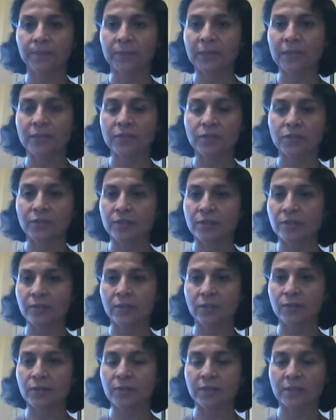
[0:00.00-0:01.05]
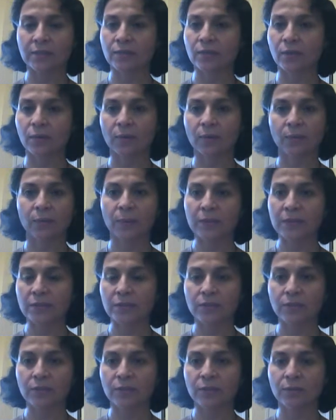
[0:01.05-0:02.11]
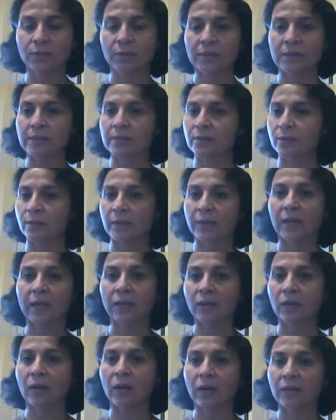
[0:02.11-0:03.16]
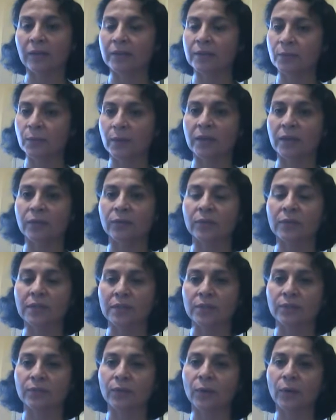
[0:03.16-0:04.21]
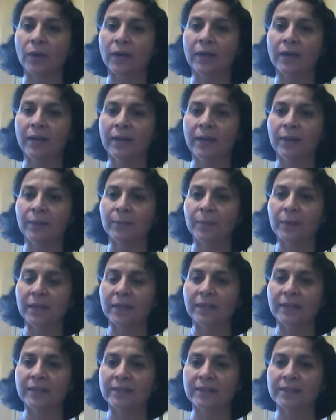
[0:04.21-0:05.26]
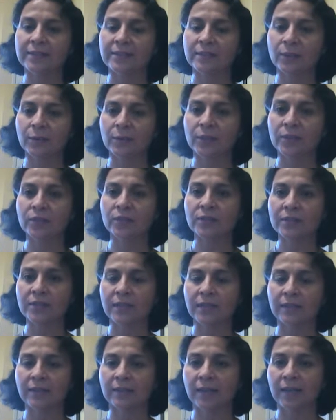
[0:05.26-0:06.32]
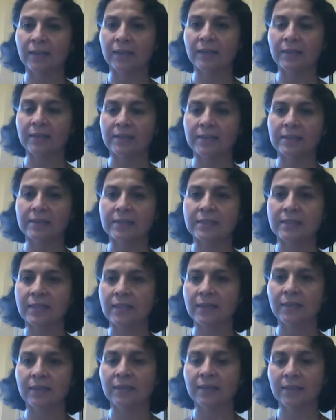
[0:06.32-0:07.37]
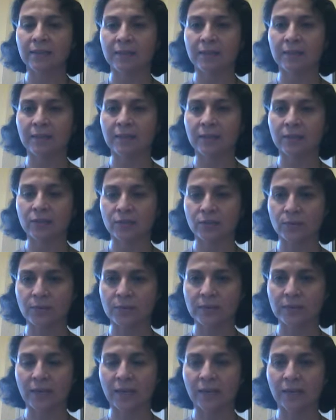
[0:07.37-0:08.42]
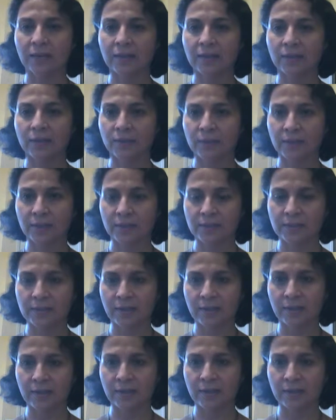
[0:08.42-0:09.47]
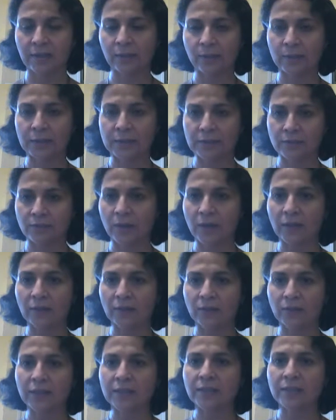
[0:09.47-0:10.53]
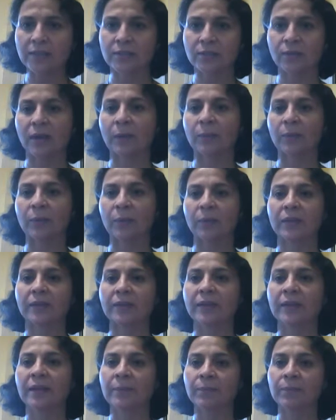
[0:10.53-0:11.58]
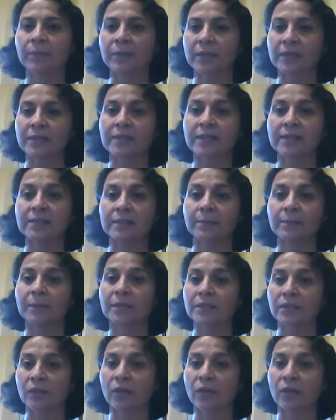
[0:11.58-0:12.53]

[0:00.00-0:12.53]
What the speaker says: he just doesn't know what to do, and so the alcohol is what he reaches for. But it's so interesting that he can see the issues that Eloise's father, Reggie, is grappling with, but it takes him much